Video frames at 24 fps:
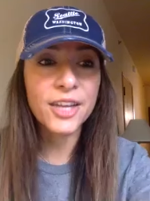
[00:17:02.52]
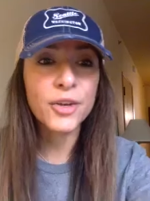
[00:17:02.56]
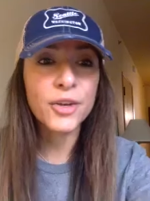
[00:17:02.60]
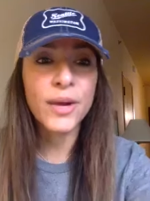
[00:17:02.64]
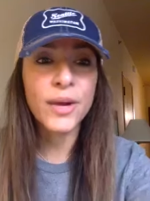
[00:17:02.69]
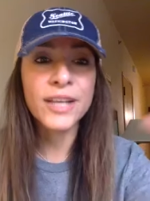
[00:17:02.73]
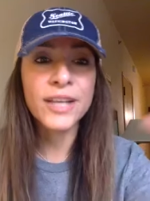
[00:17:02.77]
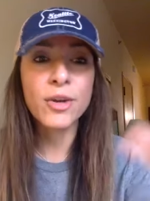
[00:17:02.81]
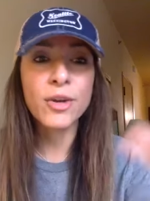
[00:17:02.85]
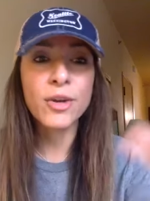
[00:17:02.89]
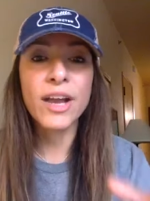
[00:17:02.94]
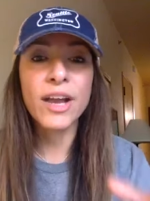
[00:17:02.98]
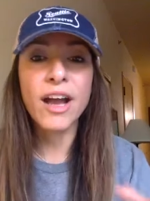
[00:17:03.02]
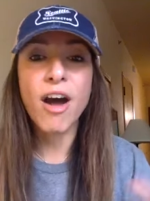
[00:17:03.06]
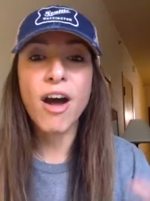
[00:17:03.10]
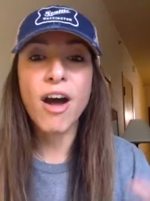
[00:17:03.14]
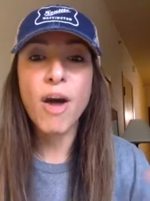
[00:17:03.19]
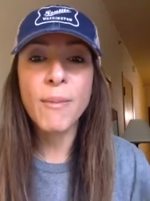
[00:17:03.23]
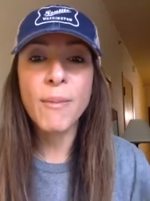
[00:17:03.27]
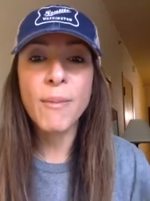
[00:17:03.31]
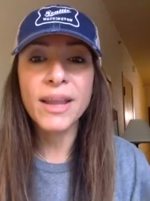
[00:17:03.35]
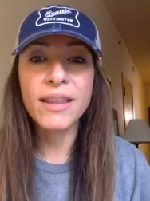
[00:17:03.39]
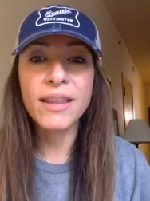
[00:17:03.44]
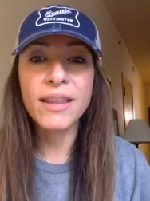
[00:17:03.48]
i know
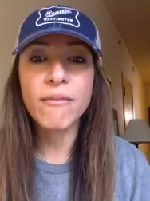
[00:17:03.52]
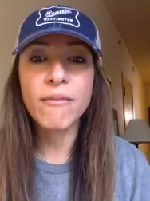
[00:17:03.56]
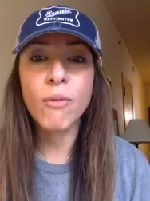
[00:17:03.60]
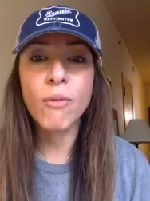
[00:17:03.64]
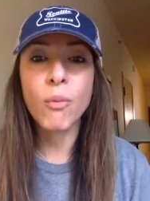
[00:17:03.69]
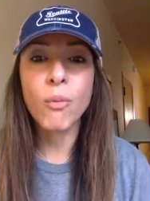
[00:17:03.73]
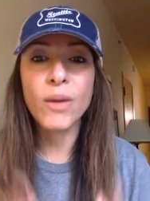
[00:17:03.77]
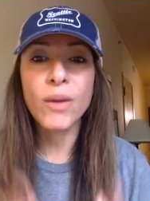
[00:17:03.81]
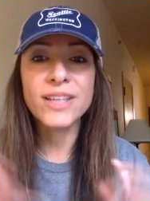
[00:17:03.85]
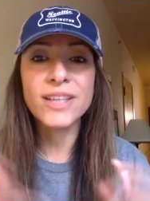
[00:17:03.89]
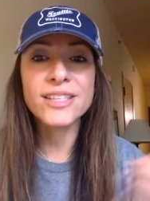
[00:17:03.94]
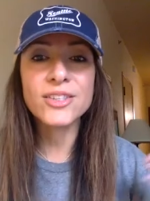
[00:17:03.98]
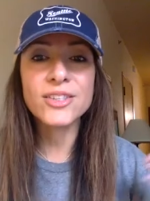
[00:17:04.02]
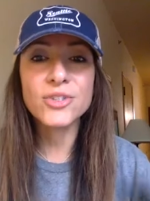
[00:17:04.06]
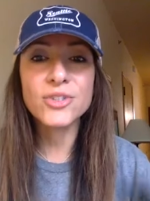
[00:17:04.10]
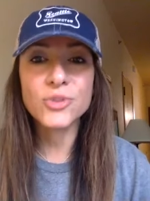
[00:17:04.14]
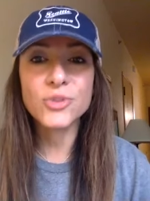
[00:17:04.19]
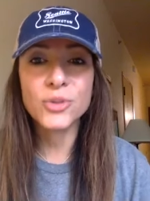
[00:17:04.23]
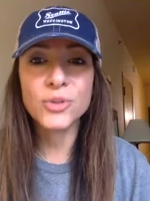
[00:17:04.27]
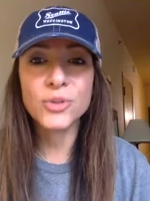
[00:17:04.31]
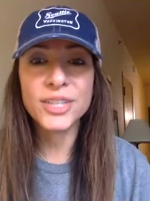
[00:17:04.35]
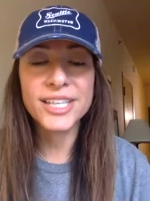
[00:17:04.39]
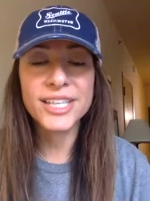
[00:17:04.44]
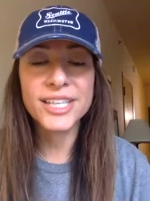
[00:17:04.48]
all my level one
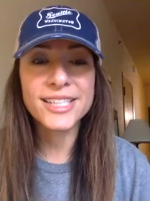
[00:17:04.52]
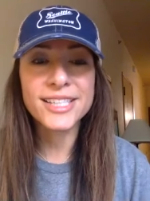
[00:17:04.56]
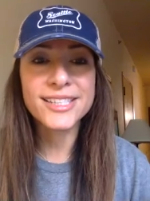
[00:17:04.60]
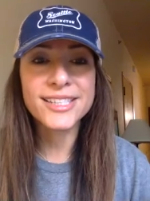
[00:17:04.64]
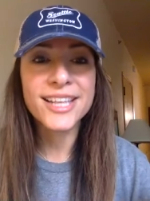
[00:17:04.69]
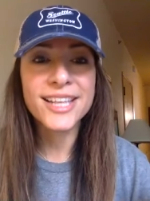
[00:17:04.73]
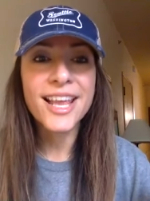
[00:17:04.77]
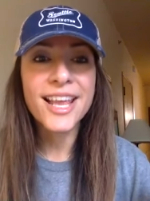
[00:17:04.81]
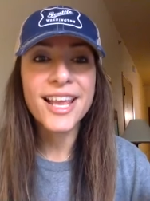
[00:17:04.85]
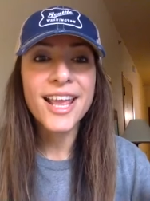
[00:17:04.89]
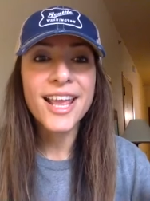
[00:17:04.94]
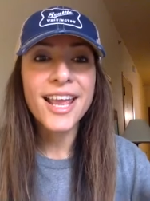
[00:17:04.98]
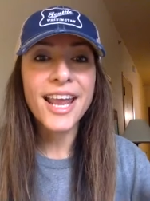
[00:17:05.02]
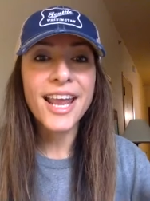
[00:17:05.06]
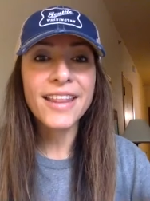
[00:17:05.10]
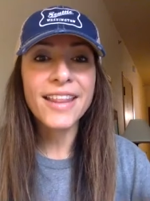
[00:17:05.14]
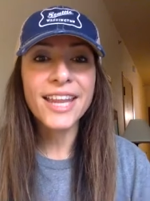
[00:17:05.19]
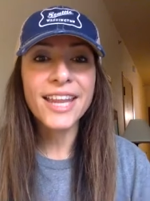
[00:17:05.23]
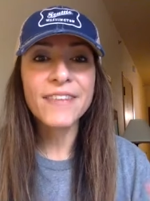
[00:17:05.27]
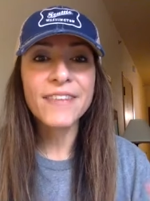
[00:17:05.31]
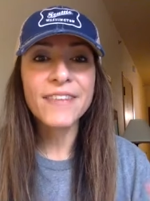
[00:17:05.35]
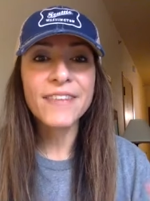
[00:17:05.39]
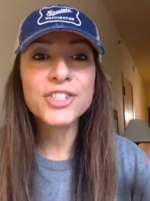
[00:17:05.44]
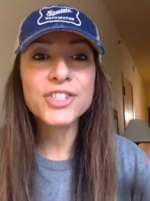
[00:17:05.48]
stories
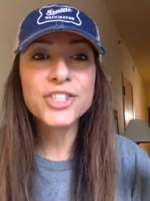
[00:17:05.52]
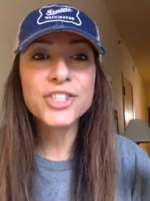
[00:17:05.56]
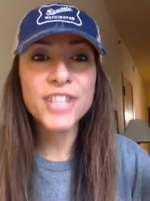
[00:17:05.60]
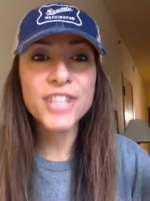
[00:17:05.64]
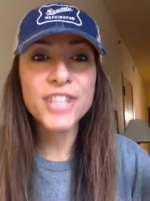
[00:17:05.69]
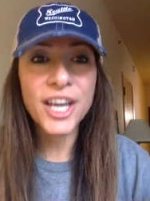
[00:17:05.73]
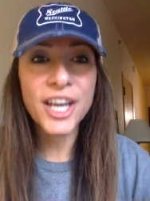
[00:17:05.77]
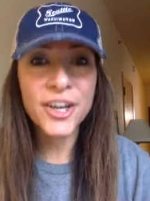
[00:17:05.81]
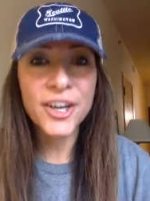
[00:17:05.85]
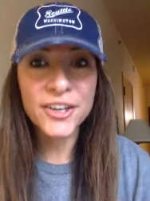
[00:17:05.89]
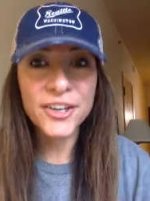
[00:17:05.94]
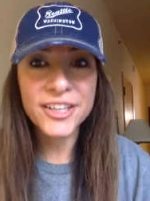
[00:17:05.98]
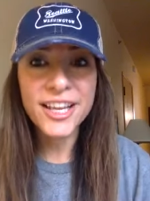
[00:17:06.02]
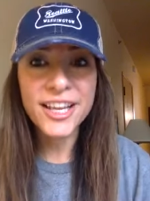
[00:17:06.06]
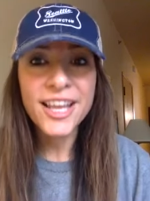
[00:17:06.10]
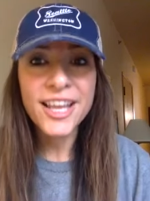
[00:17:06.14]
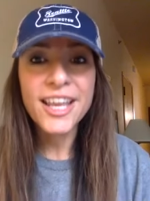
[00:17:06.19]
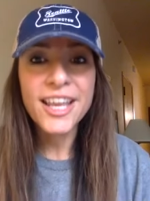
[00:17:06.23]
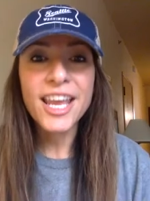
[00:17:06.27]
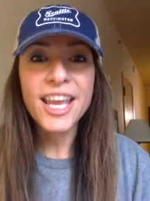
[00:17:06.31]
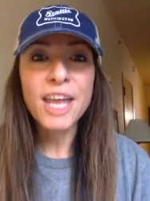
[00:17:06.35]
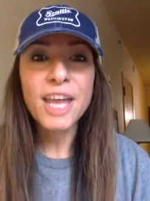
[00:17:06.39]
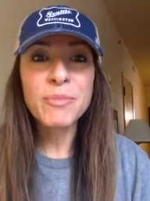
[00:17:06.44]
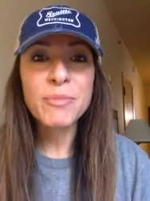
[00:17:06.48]
and they've shared
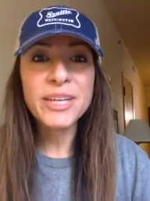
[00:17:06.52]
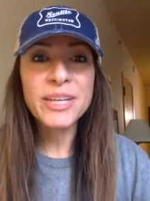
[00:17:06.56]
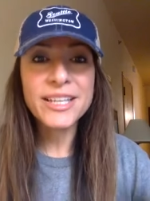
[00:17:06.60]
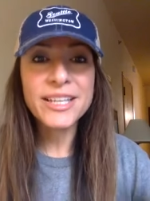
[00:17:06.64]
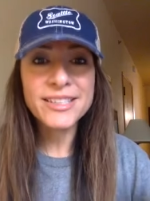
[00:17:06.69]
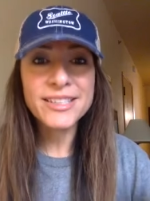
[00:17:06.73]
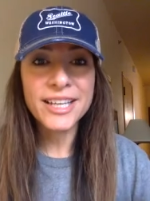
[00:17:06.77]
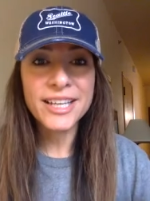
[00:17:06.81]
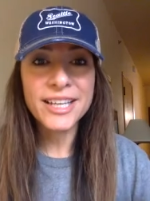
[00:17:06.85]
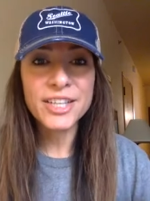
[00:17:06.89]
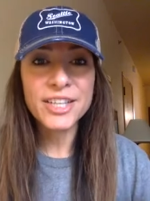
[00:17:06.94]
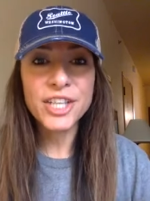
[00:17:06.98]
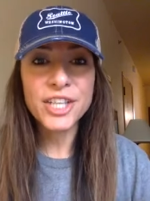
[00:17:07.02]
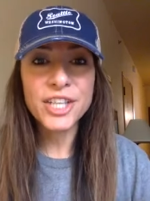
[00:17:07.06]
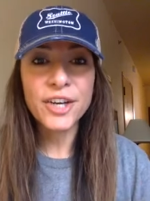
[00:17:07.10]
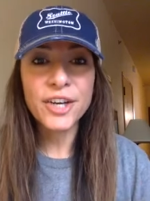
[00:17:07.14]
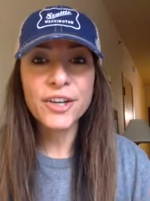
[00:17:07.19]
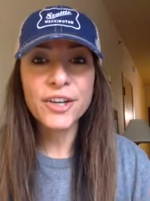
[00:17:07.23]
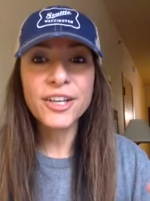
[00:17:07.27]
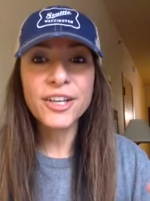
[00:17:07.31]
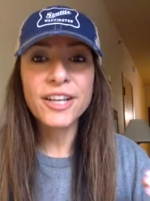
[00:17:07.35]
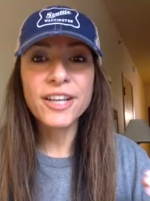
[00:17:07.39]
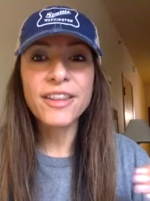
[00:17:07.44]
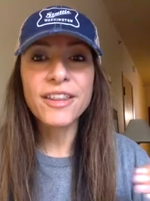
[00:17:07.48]
and because they
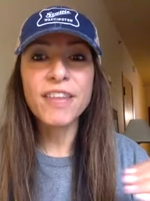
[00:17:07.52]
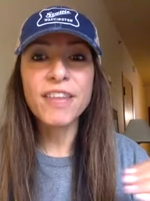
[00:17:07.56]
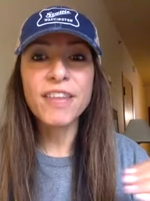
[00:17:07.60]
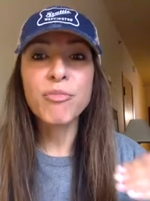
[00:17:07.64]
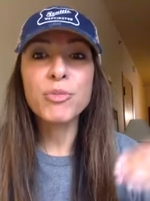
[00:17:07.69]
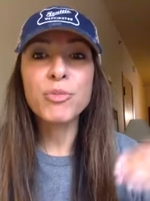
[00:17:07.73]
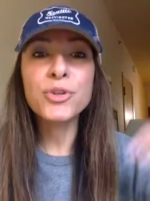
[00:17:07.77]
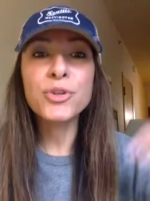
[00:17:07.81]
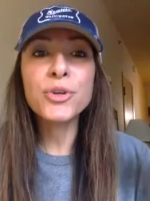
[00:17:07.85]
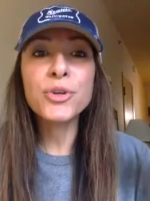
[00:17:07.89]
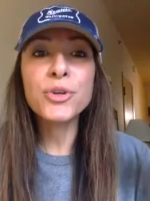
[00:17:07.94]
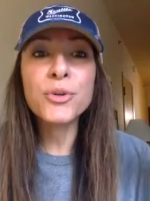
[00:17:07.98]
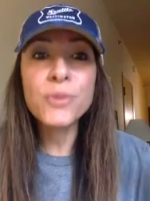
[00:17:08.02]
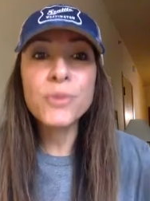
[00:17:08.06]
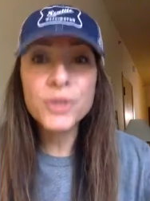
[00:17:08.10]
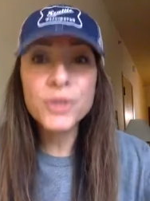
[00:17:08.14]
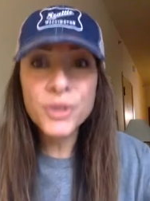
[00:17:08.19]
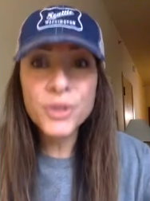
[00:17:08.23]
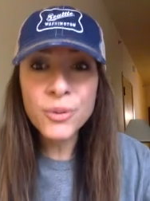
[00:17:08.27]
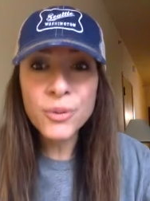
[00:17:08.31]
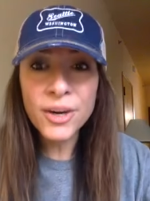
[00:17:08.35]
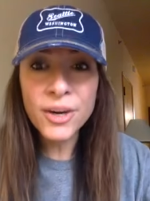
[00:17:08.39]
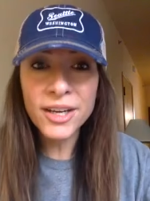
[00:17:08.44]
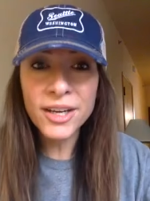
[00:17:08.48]
shared they've you
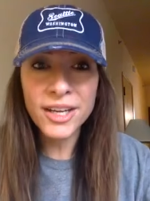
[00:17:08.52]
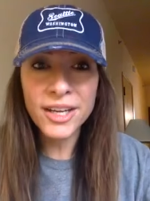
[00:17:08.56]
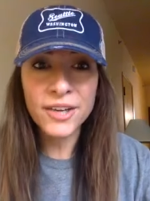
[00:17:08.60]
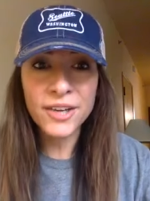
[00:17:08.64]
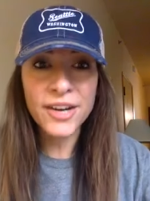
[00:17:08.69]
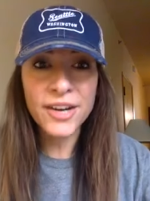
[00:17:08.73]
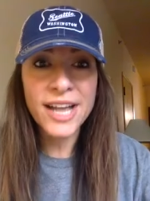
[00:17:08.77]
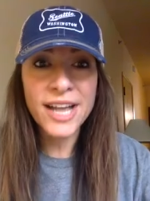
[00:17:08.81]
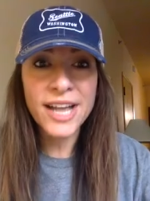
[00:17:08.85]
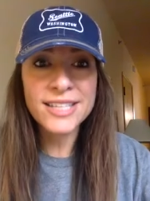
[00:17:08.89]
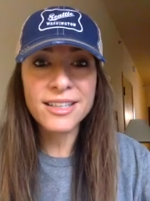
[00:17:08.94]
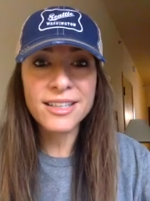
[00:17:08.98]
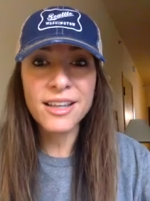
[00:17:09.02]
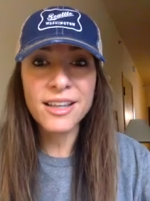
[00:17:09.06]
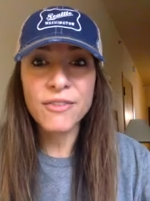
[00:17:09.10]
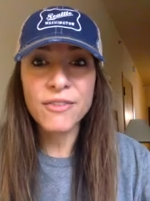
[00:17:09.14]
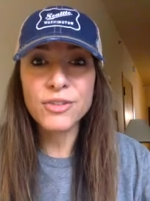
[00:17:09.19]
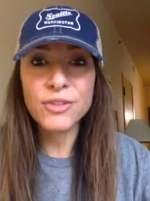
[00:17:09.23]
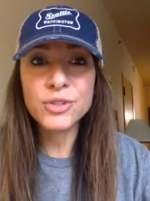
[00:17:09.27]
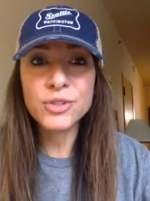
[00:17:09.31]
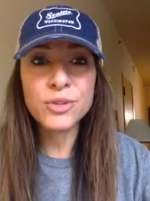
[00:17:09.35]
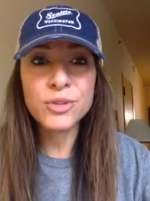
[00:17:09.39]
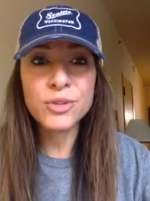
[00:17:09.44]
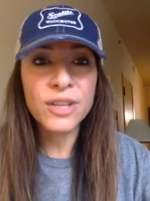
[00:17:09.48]
you are here as a
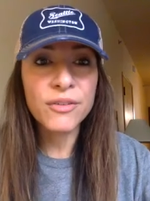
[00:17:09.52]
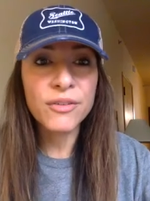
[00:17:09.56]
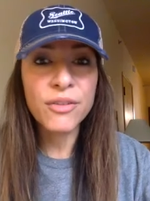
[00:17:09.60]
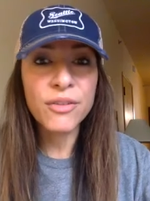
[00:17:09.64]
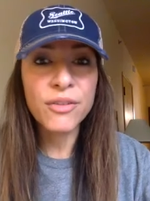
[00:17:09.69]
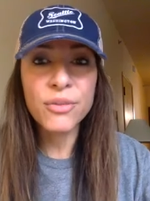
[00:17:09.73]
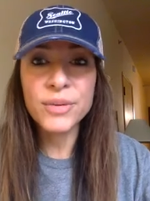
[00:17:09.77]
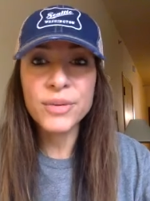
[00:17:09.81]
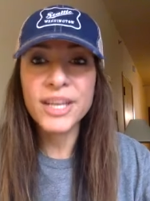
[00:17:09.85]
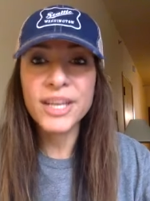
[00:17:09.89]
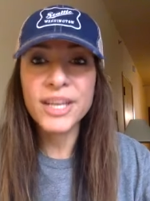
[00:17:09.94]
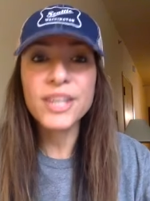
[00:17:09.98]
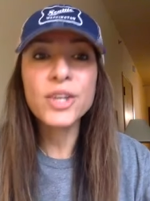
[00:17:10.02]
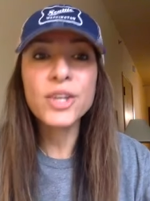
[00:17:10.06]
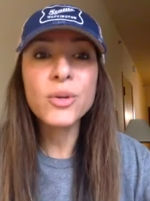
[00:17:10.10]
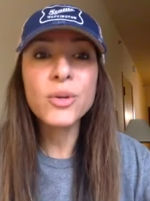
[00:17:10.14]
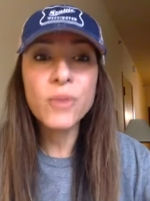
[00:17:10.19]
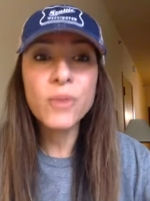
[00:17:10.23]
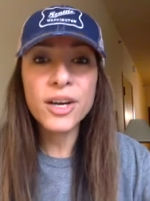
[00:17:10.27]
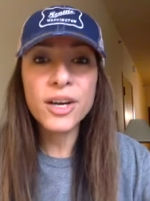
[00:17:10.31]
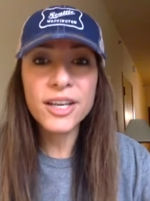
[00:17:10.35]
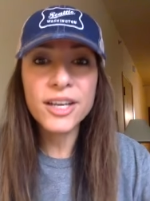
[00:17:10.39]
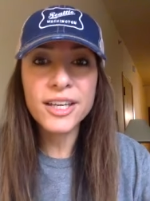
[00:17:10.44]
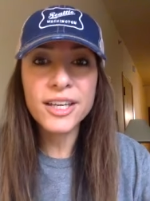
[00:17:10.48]
level two a level three
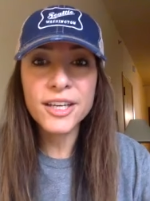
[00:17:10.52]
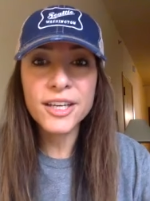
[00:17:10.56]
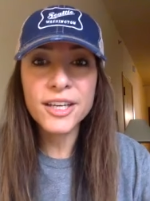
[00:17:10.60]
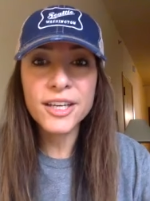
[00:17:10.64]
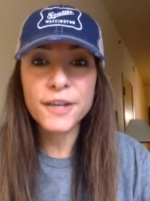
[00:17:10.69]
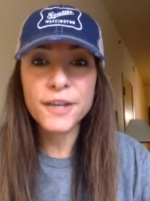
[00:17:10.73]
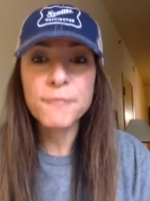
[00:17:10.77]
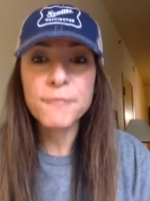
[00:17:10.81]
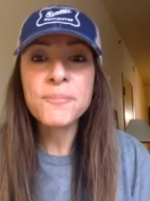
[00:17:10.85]
you are here